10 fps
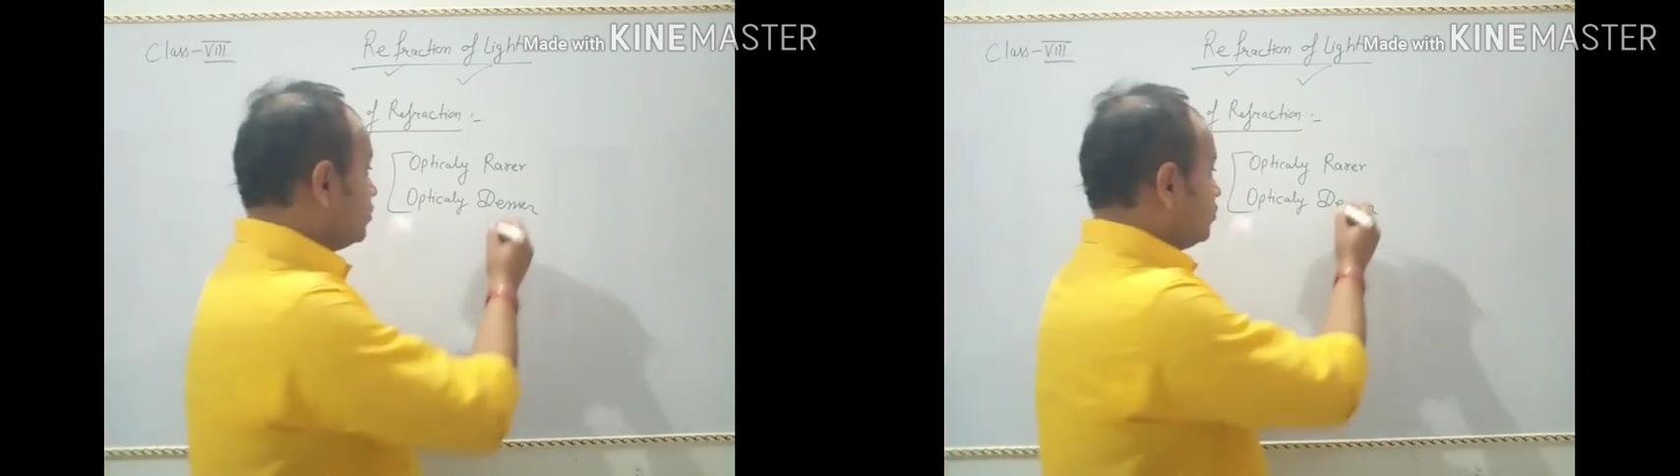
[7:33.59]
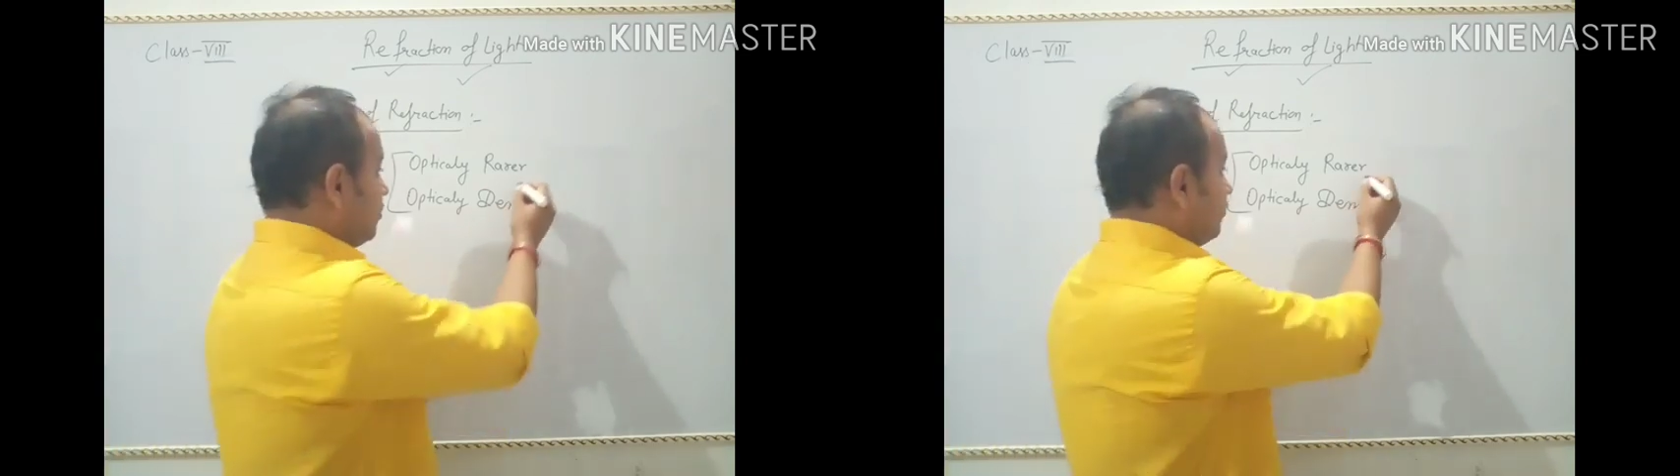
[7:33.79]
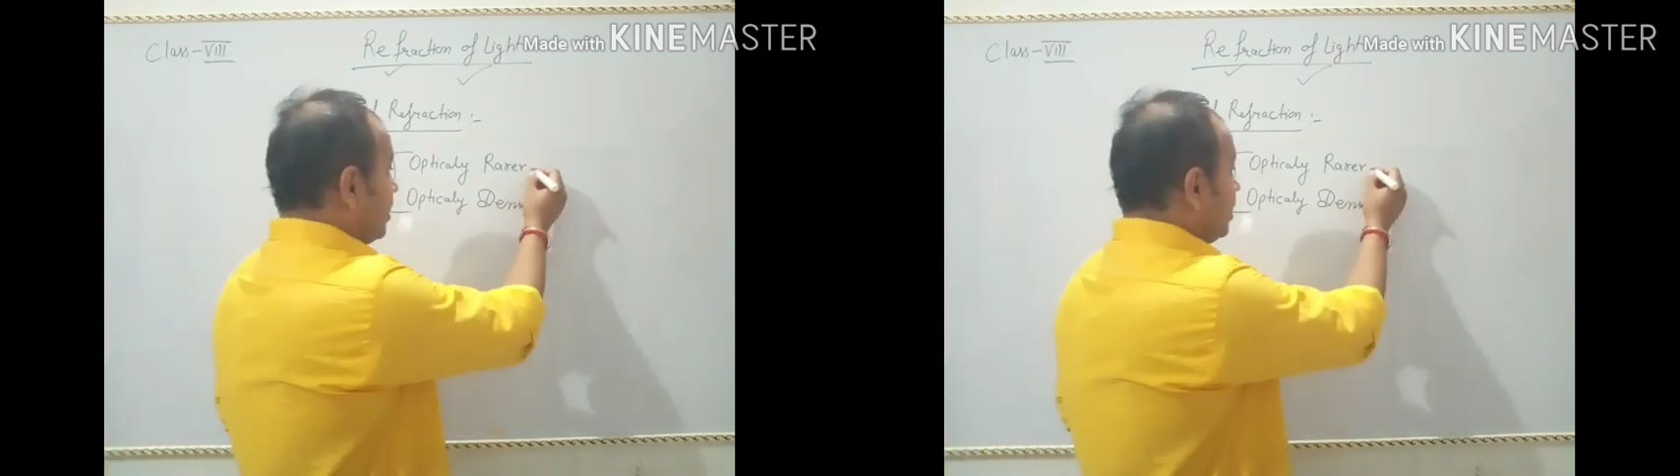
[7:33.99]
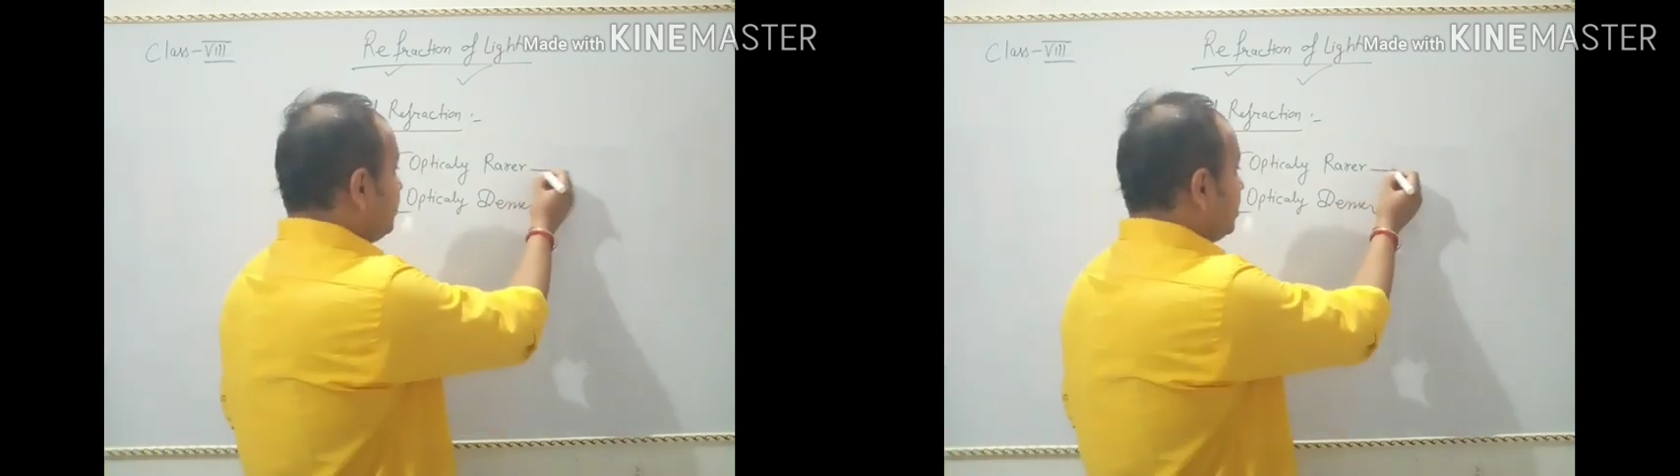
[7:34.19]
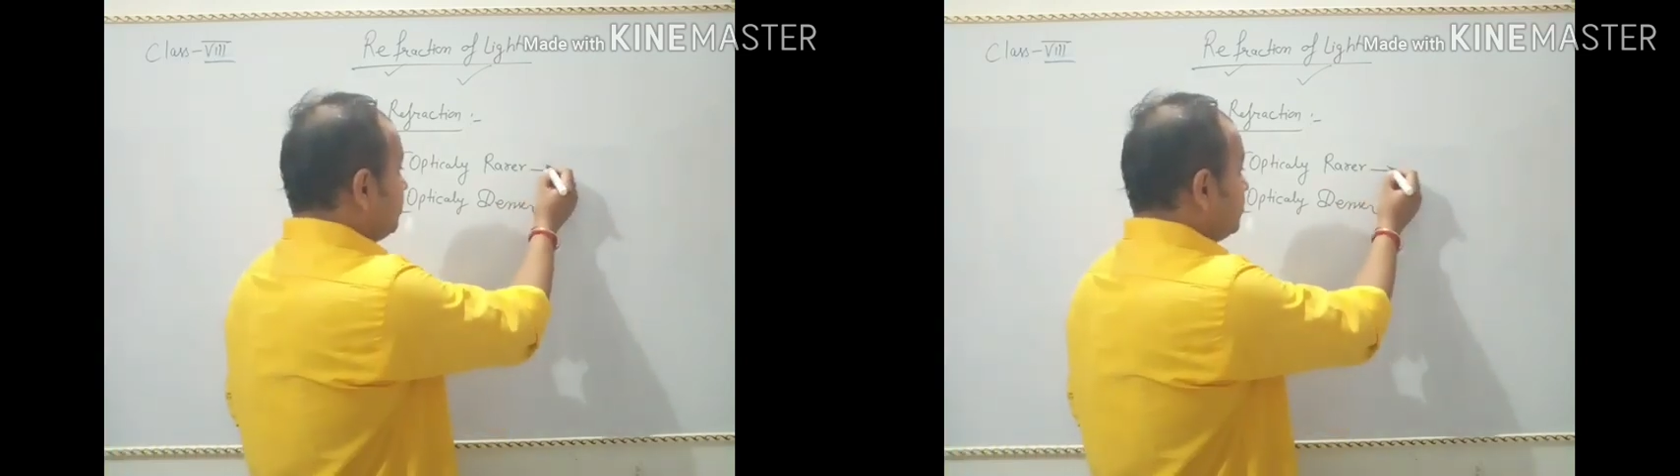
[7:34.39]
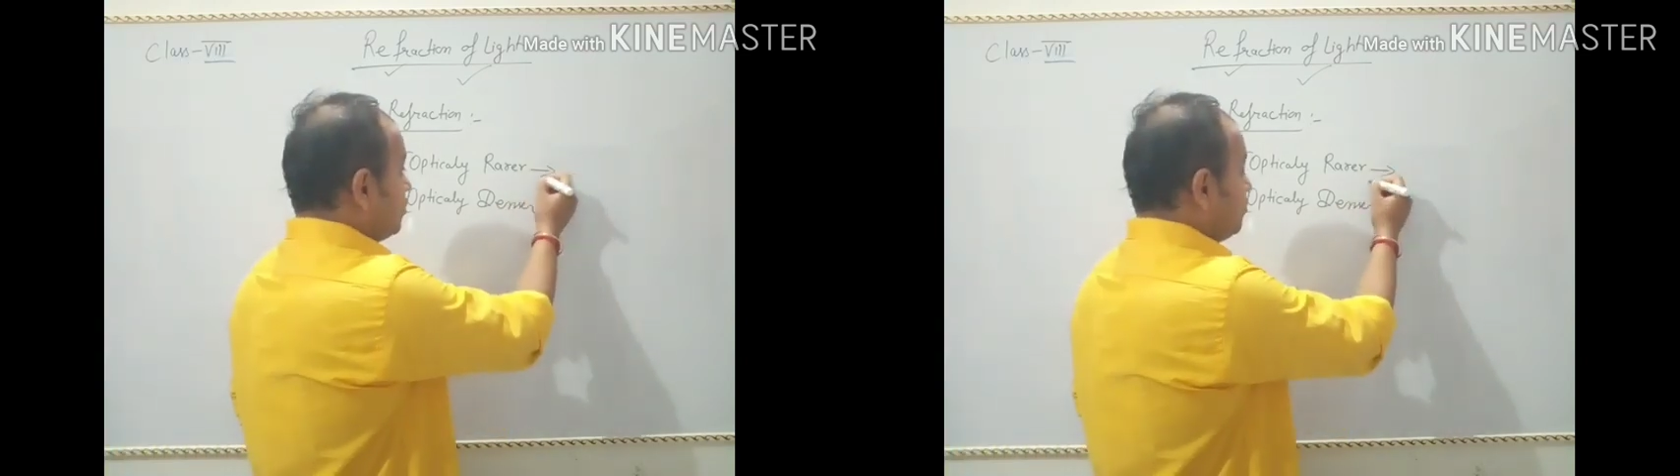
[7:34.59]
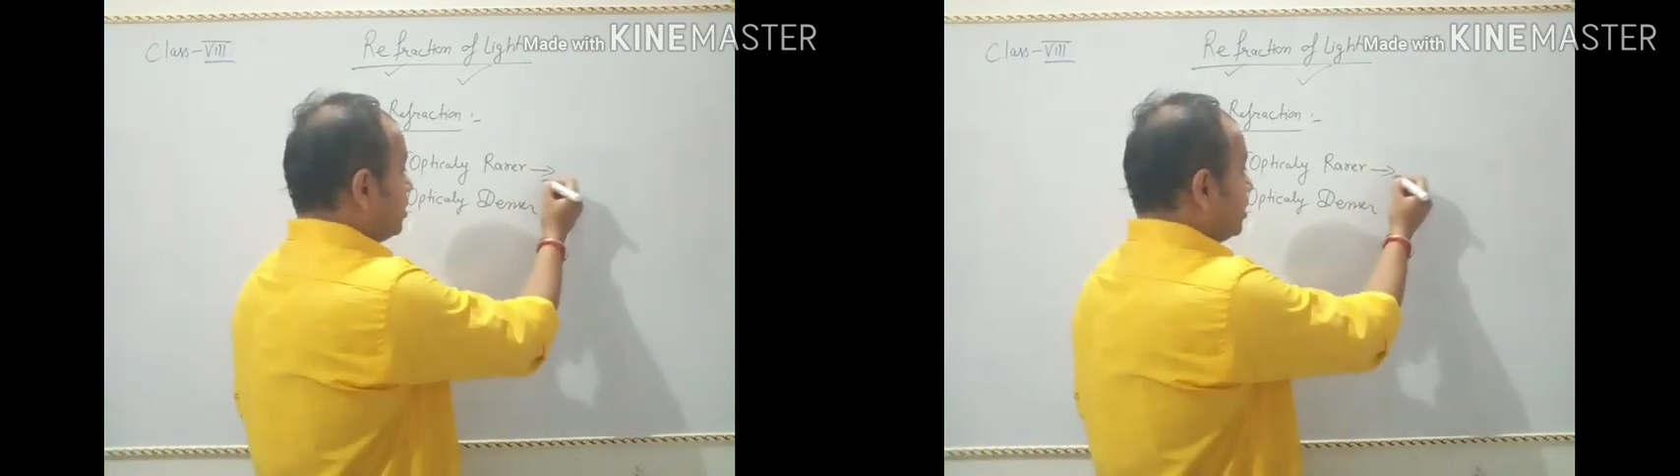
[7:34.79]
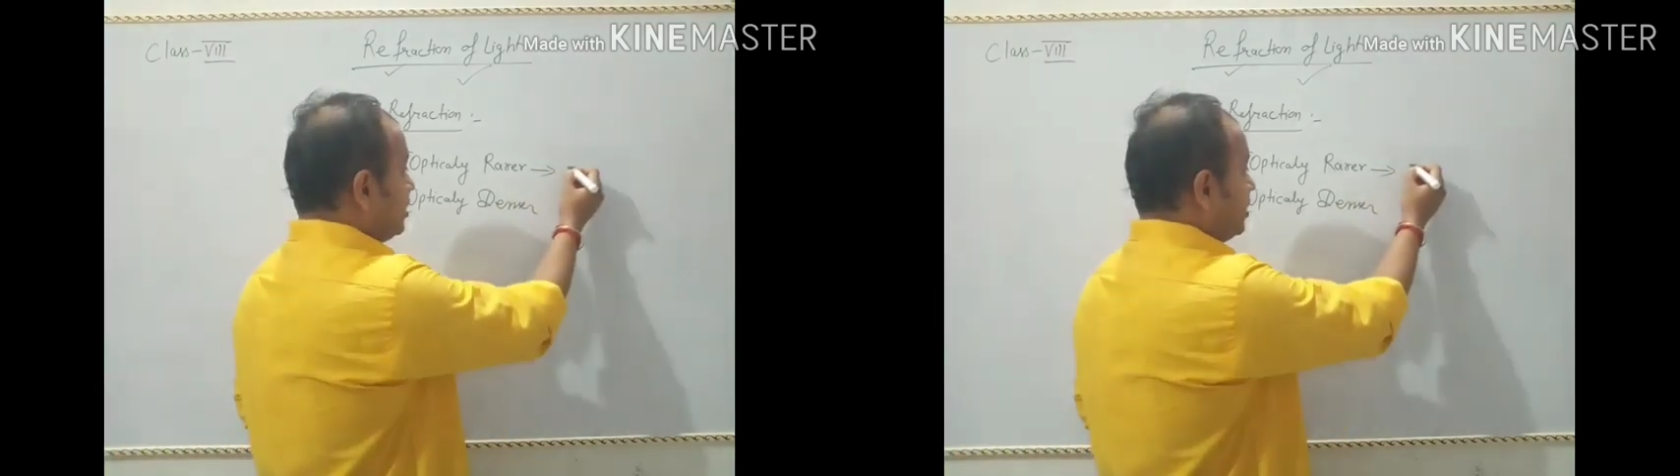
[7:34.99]
So if any medium is
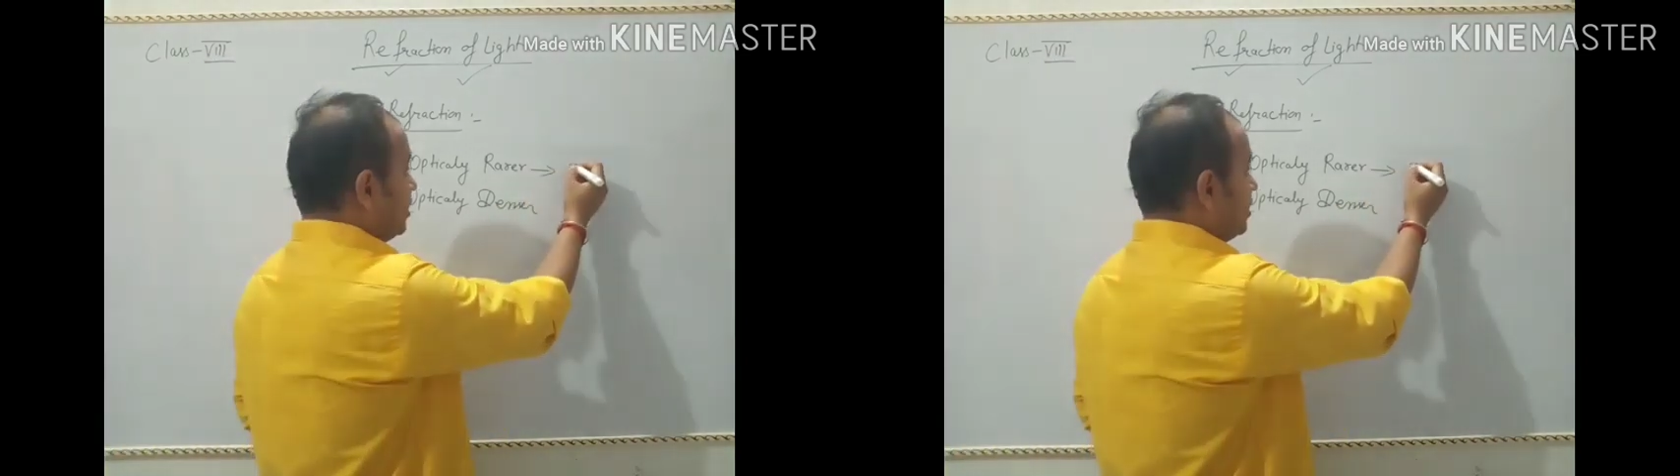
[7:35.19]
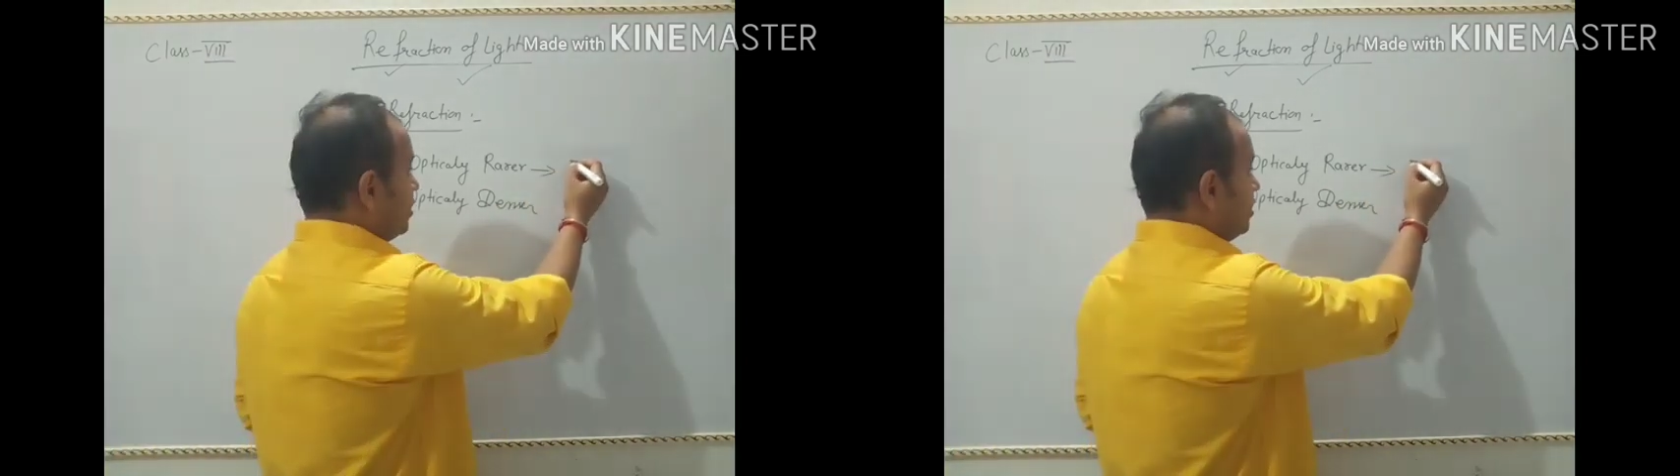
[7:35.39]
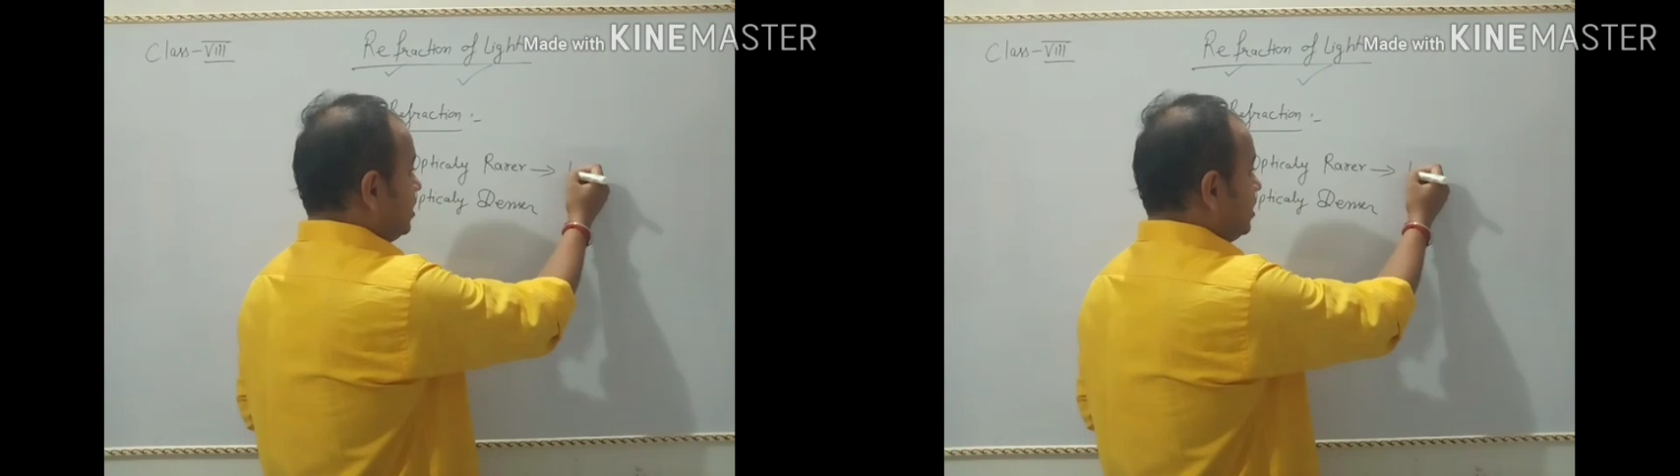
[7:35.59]
optically rarer,